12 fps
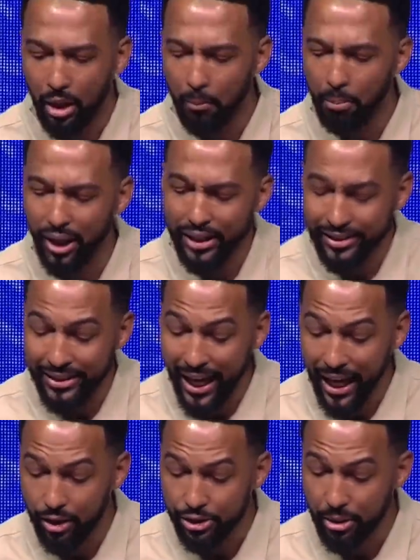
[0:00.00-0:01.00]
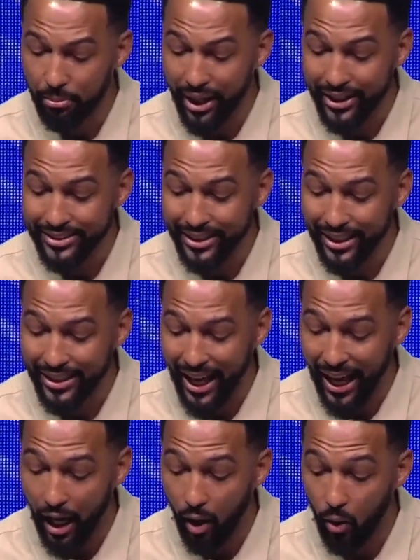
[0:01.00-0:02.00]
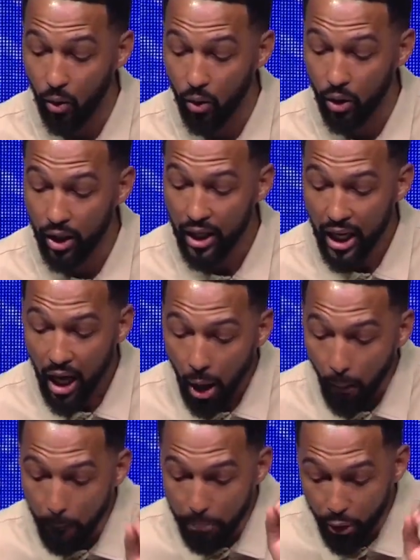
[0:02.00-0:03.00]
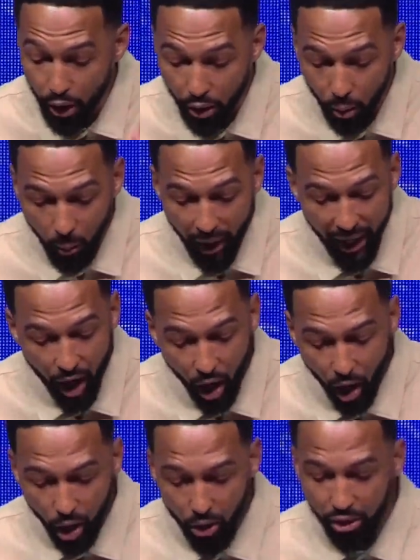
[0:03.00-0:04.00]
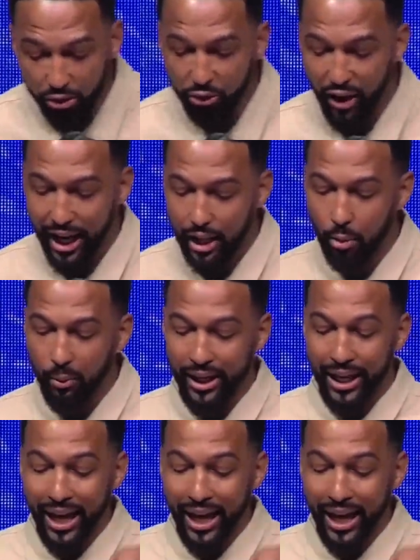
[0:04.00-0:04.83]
but now. Somebody say now. Put away all the following: